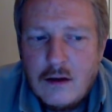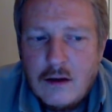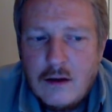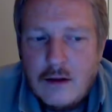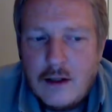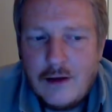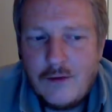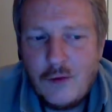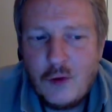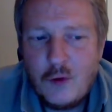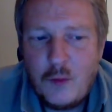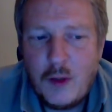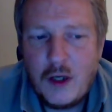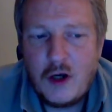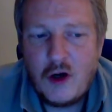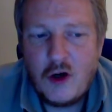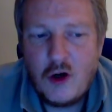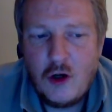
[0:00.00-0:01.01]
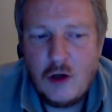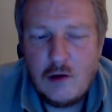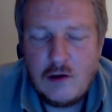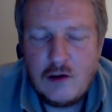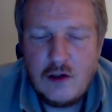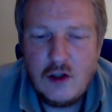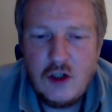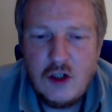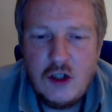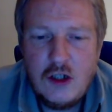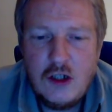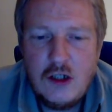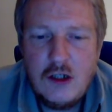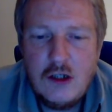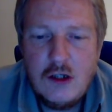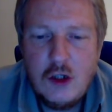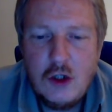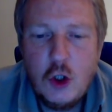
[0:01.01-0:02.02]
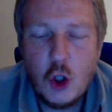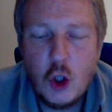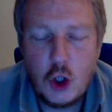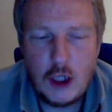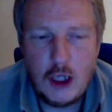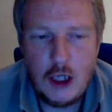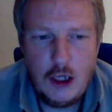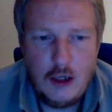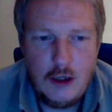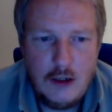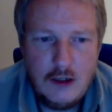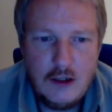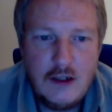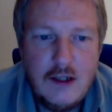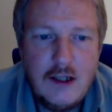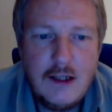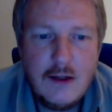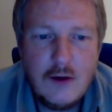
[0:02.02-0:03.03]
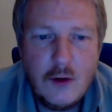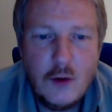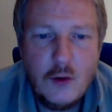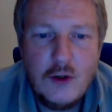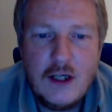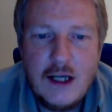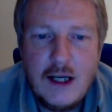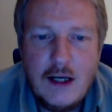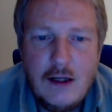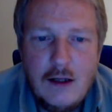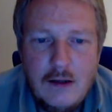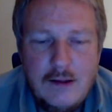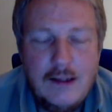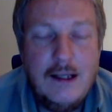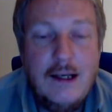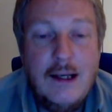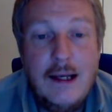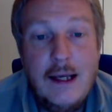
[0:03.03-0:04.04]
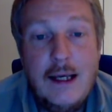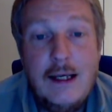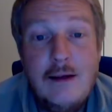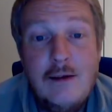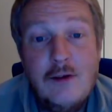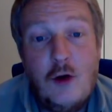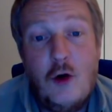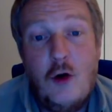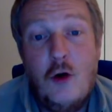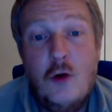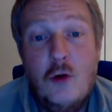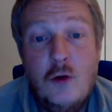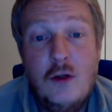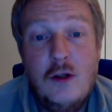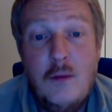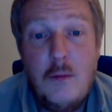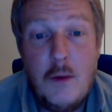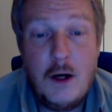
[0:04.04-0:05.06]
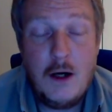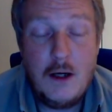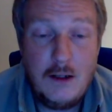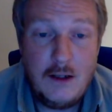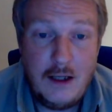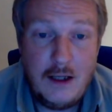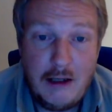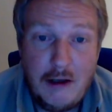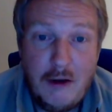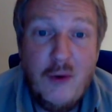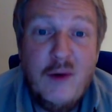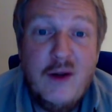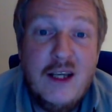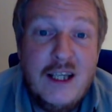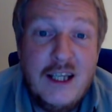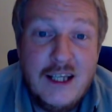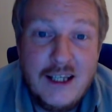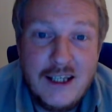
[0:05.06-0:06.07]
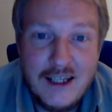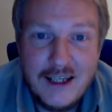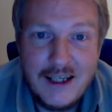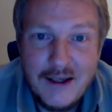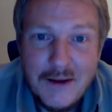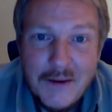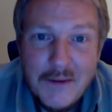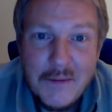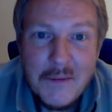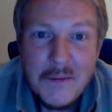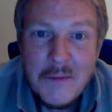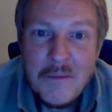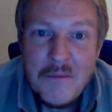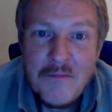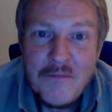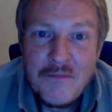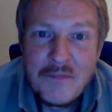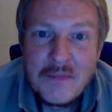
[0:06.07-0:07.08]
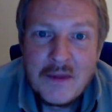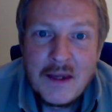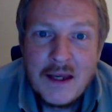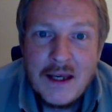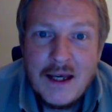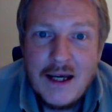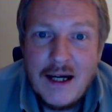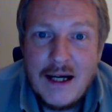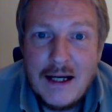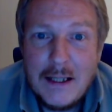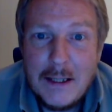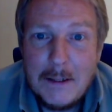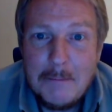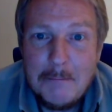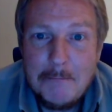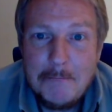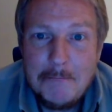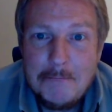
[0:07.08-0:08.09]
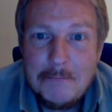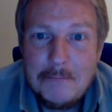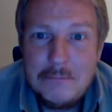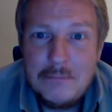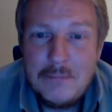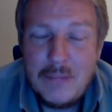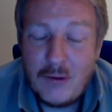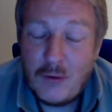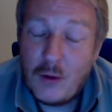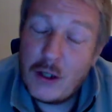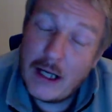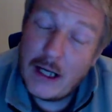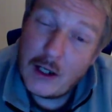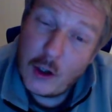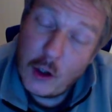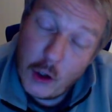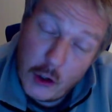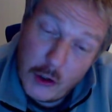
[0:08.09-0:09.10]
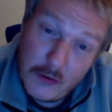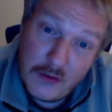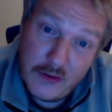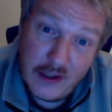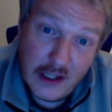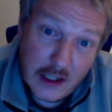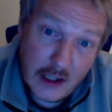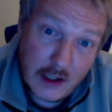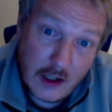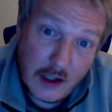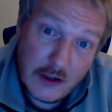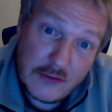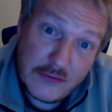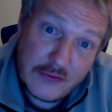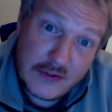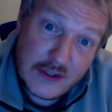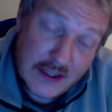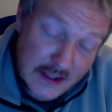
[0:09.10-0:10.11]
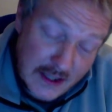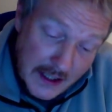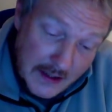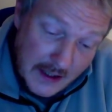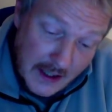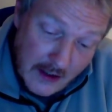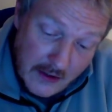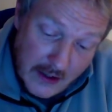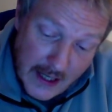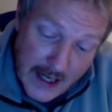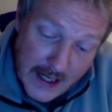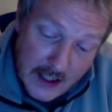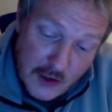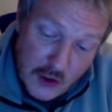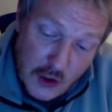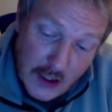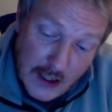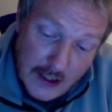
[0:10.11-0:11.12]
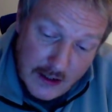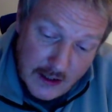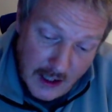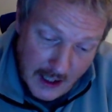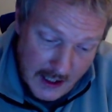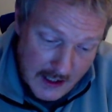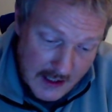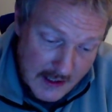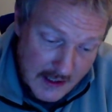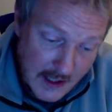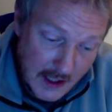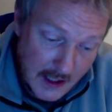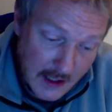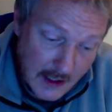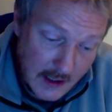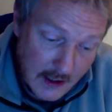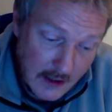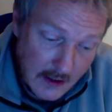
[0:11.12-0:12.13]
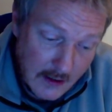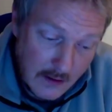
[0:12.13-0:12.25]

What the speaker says: That would be called DODL, DODL, delayed on-demand liquidity. But what I could think of is that they're actually testing